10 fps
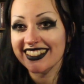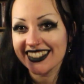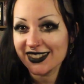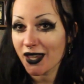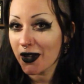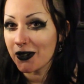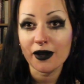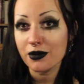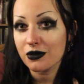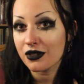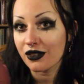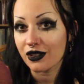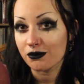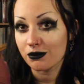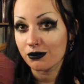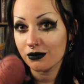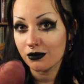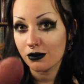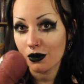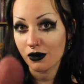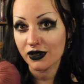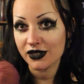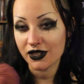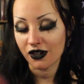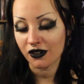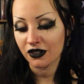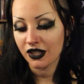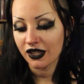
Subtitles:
So I bought another ball of this yarn,